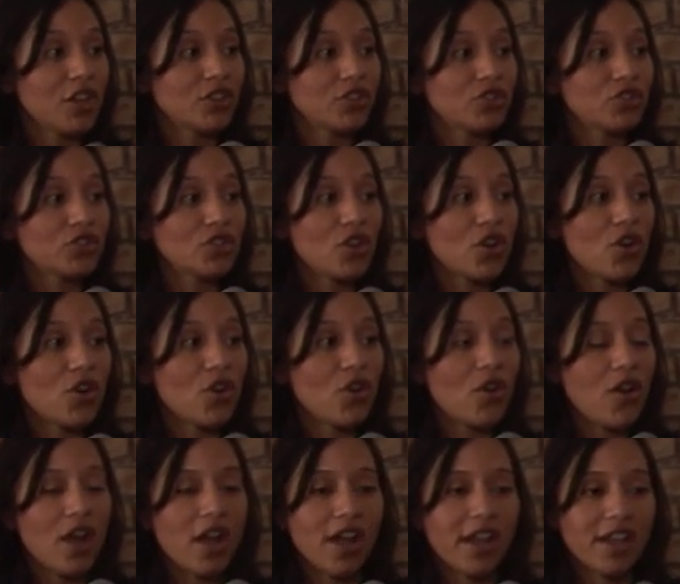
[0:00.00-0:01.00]

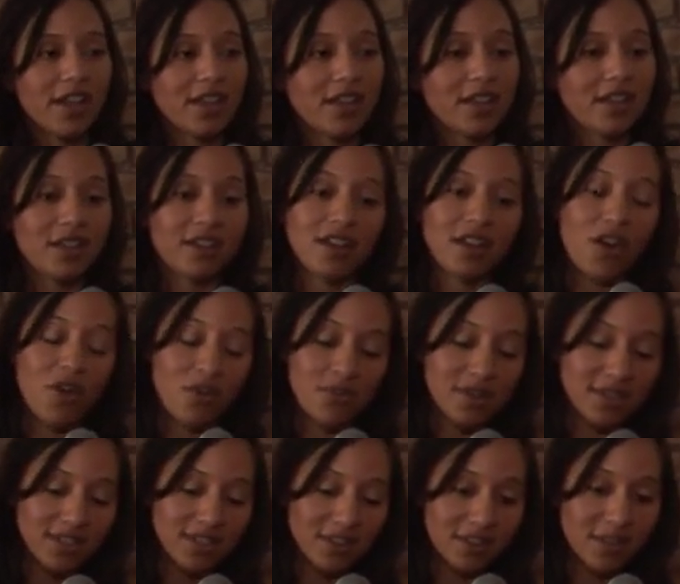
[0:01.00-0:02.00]
So I
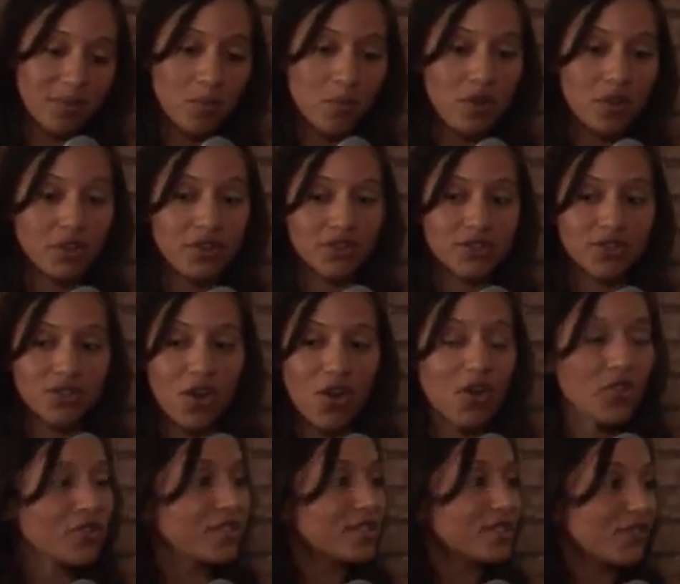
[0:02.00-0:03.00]
always tell them, well, there's
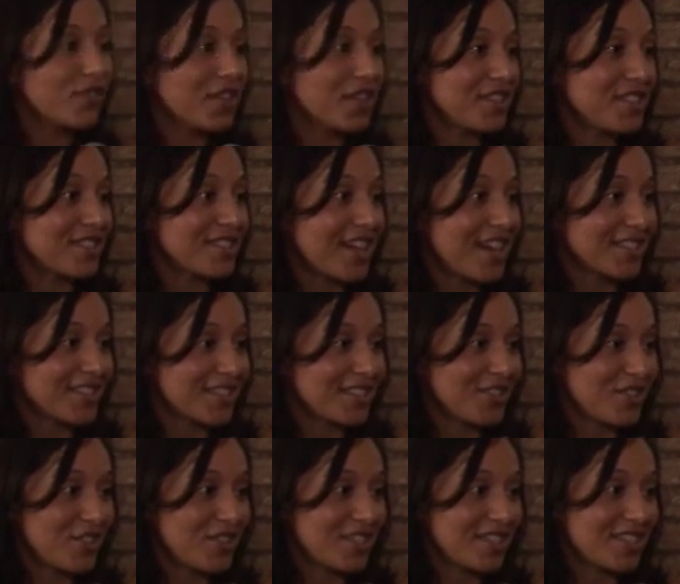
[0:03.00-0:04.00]
all these fitness
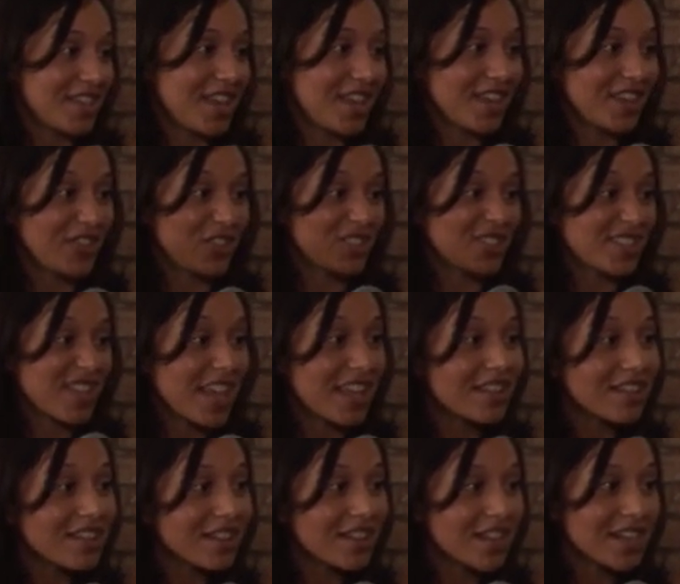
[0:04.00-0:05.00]
classes you can take. There's
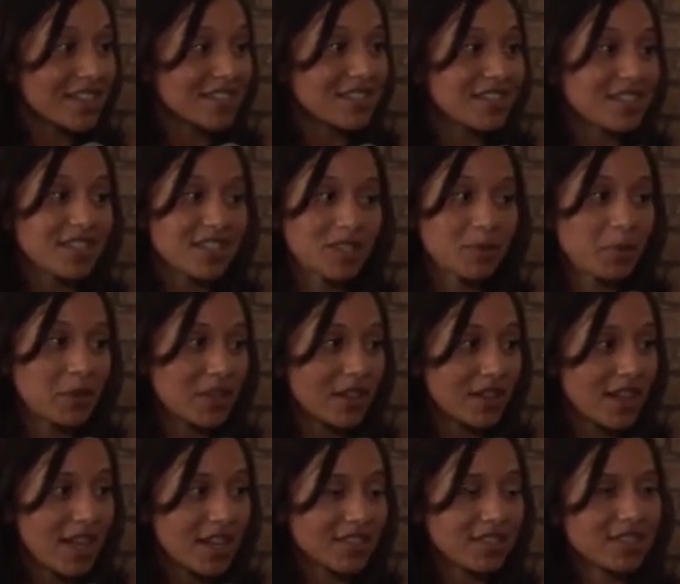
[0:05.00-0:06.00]
cycling classes, the spin
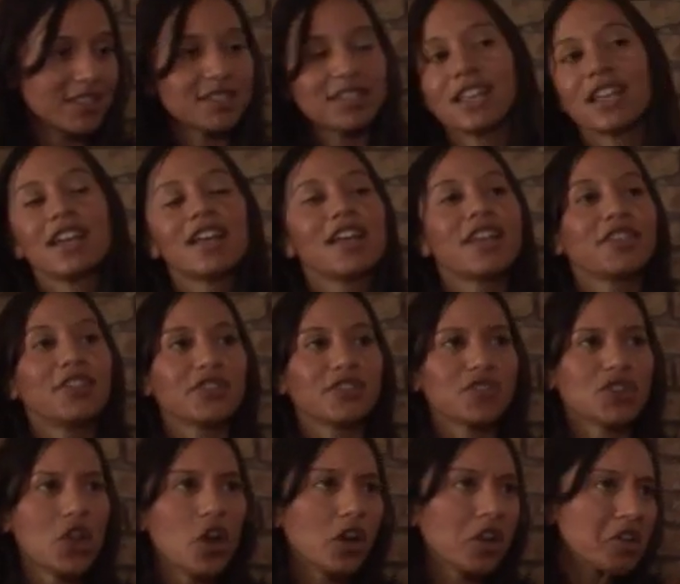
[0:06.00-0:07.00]
classes, yeah.
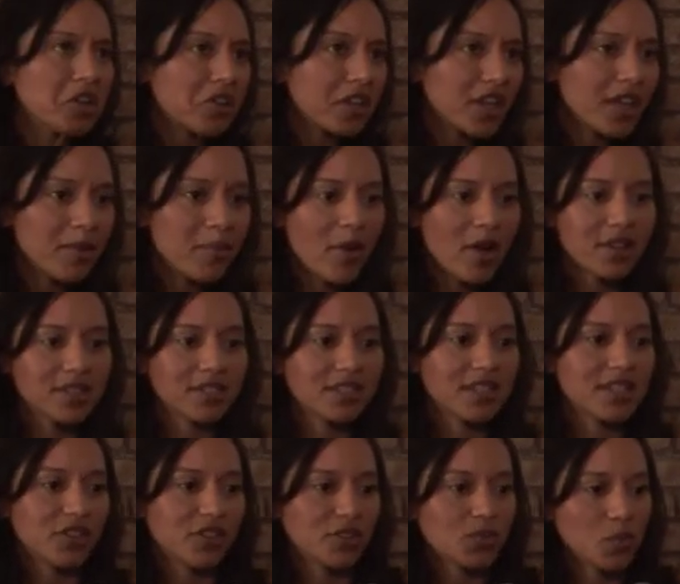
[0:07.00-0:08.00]
there's cardio
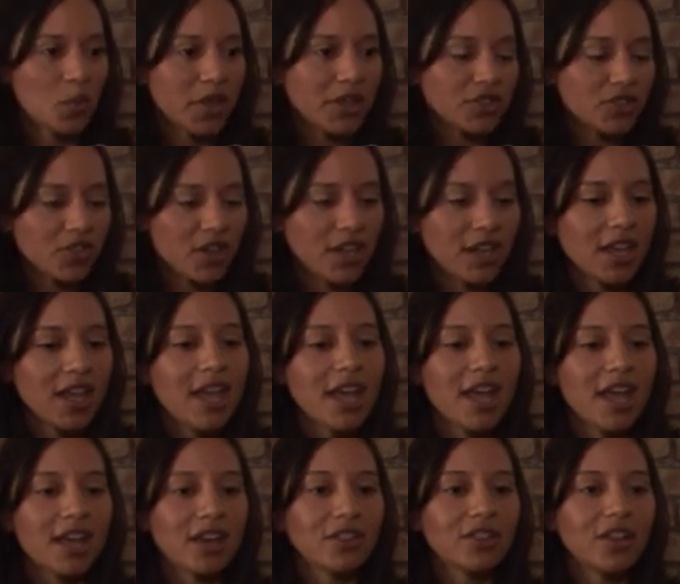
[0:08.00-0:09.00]
kickboxing, there's weight training,
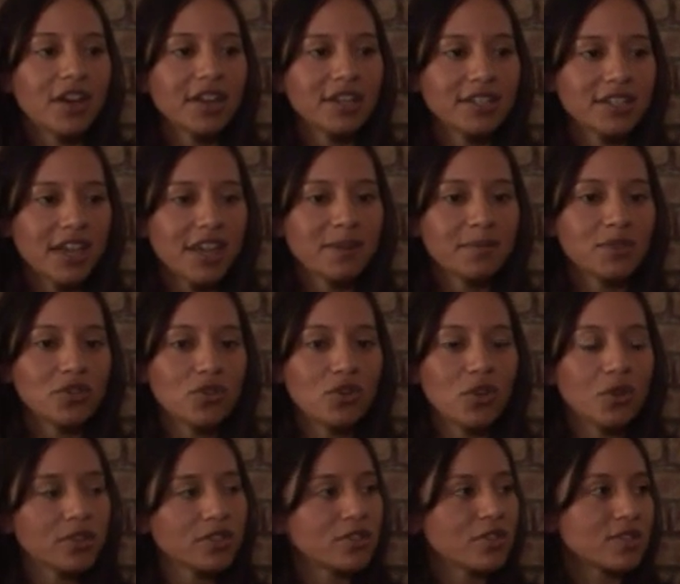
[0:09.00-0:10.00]
and a lot of times you
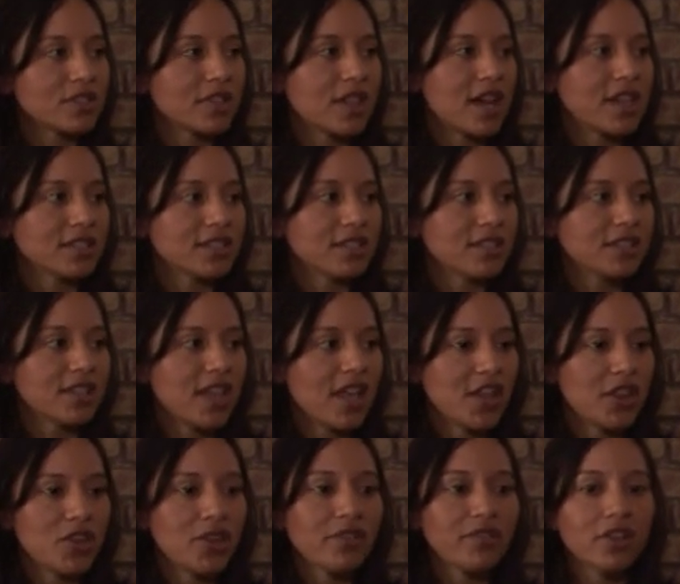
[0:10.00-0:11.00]
go into those classes
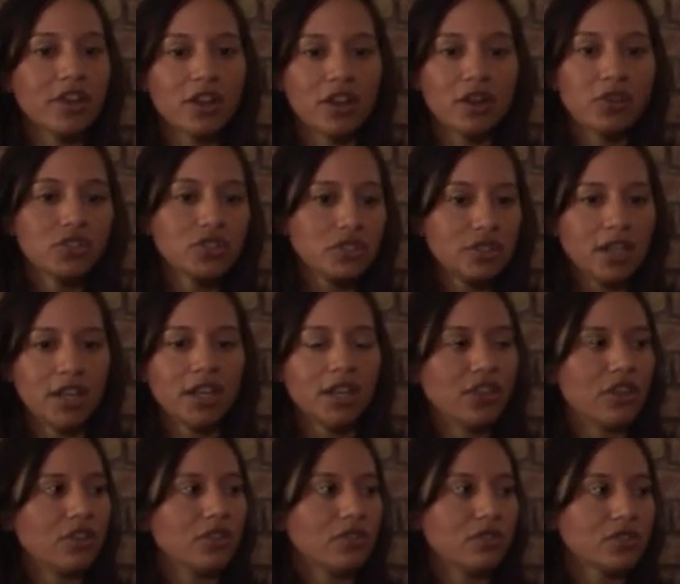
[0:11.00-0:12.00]
and you have a coach
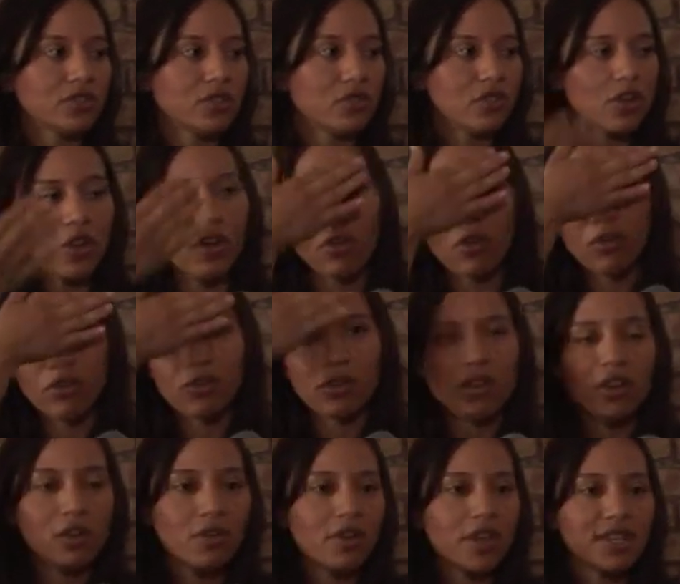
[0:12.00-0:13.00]
leading you. So no
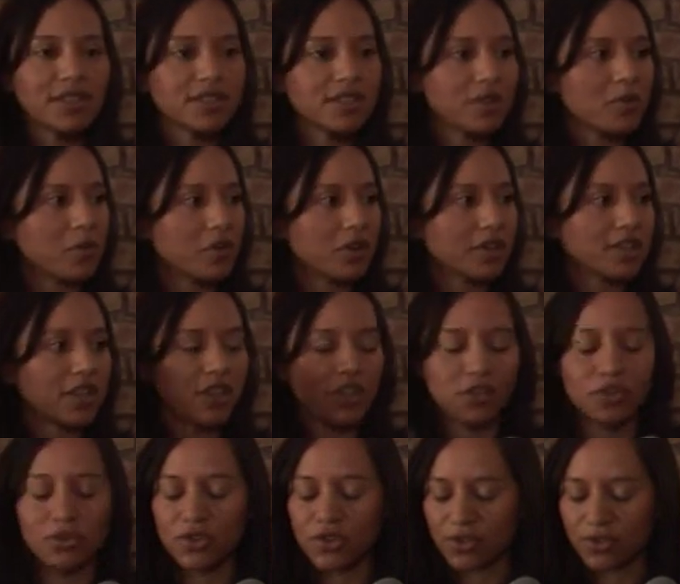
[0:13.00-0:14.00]
no guessing work done.
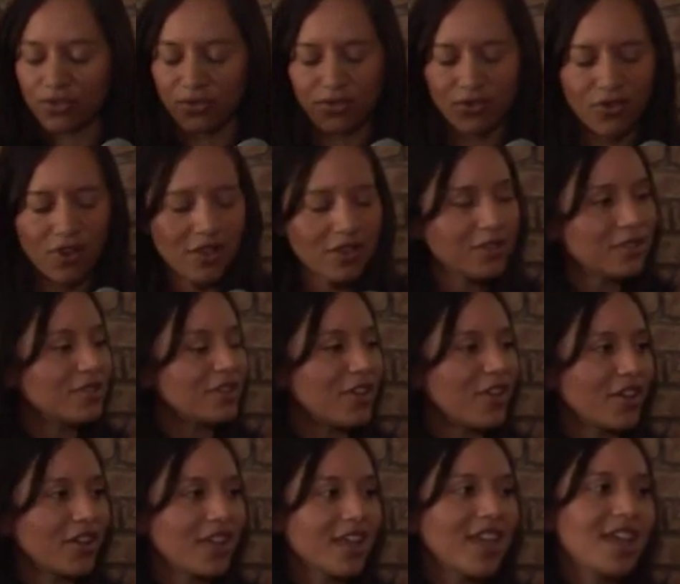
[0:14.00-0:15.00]
You just follow
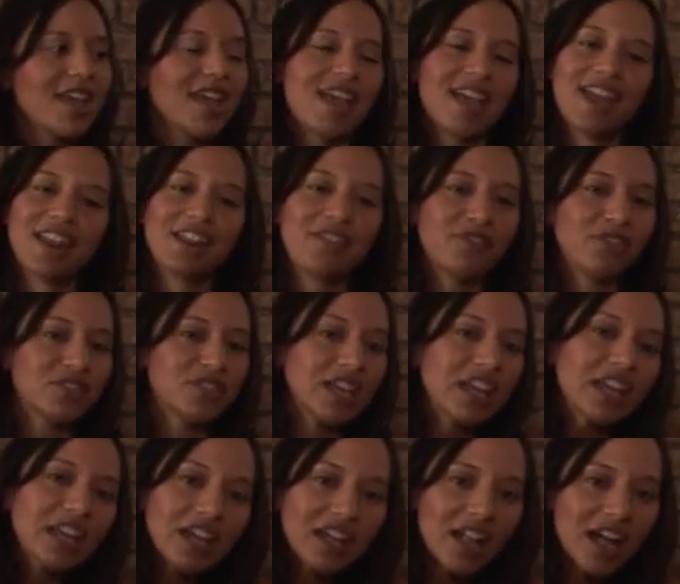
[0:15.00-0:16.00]
along. Yeah. And if you
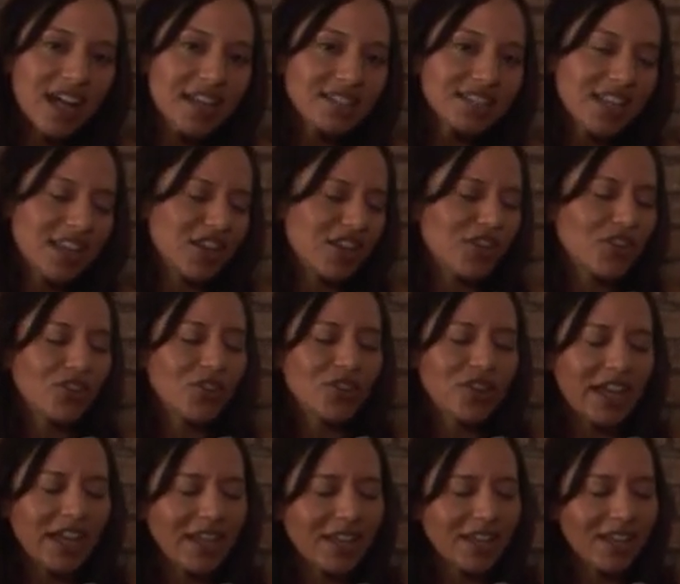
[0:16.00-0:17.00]
take a class and you don't
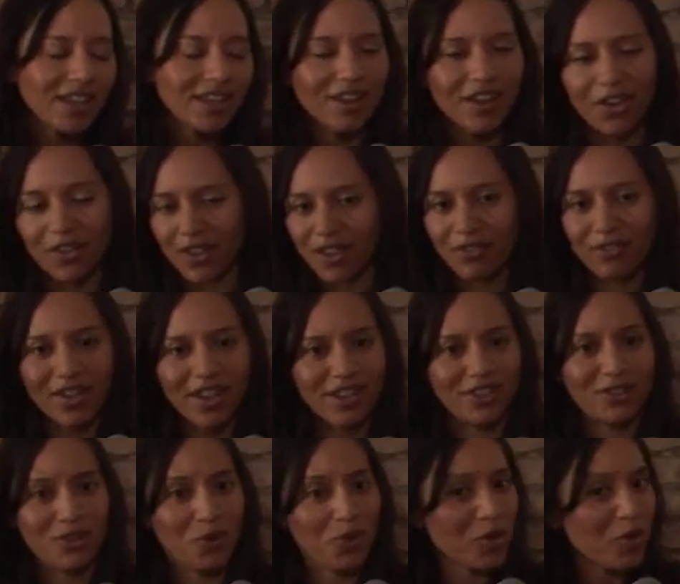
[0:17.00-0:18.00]
like it, okay,
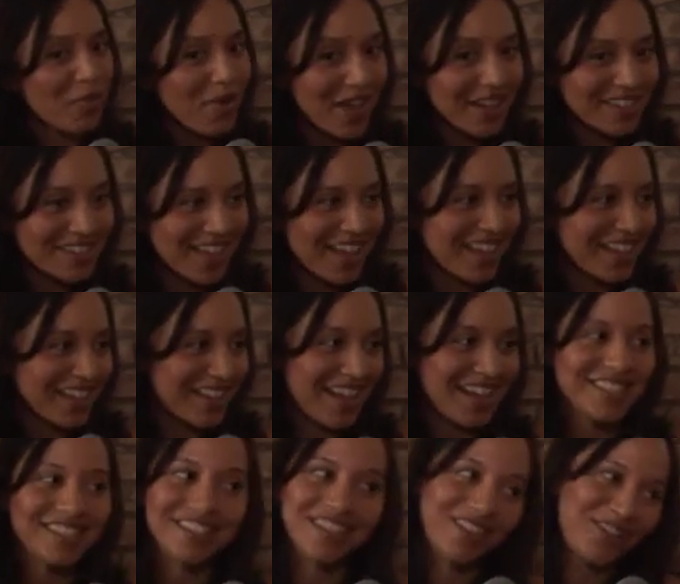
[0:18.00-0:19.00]
fine. Don't go back to that
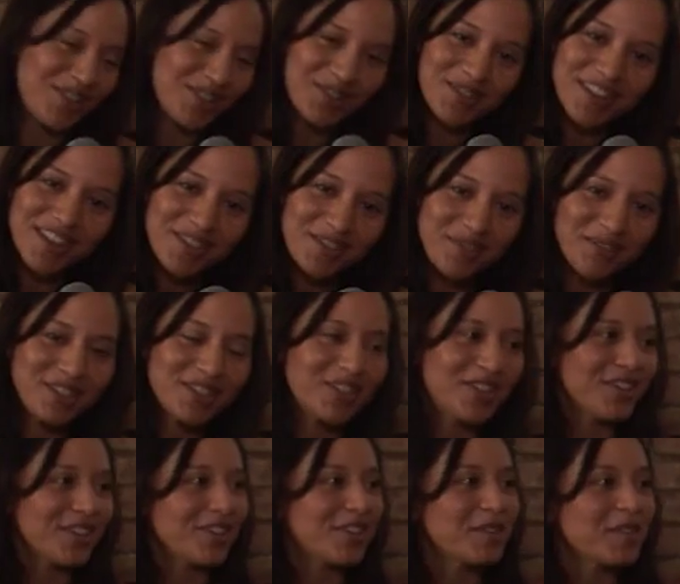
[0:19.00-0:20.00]
class. Go to another what one.
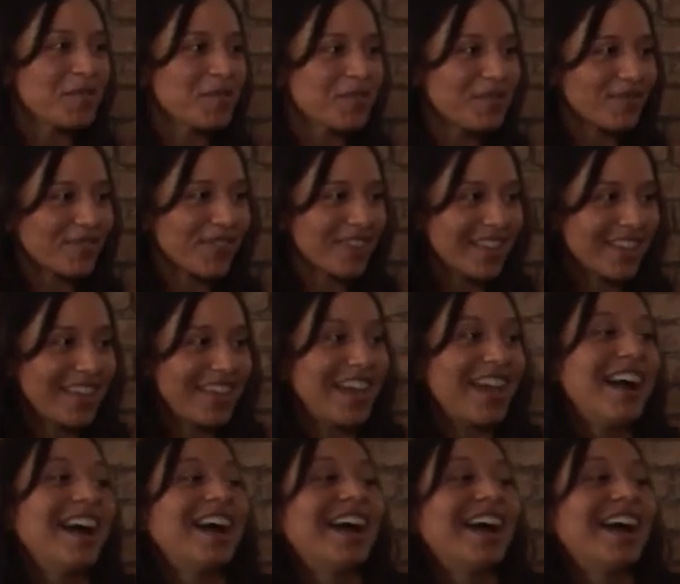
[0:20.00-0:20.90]
About the dance class yeah.